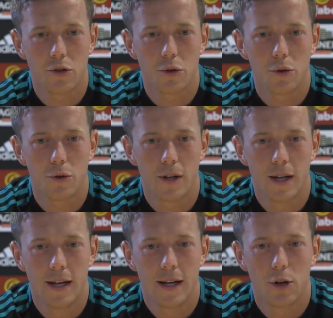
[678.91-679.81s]
So,
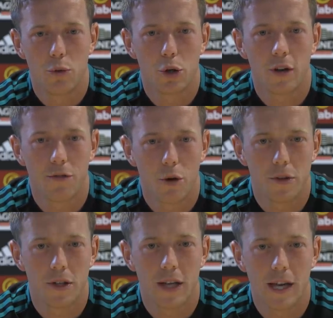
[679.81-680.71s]
you know, we're looking
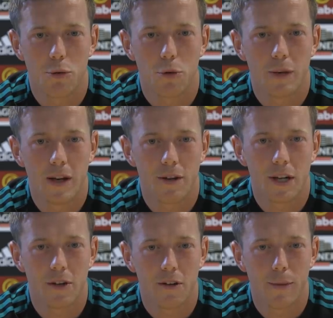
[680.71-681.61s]
forward to the game. It will be a
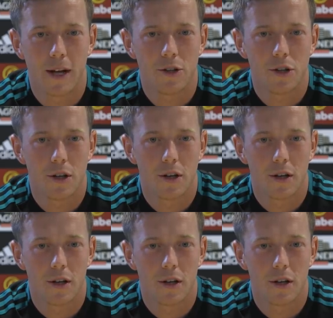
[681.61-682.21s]
very tough match.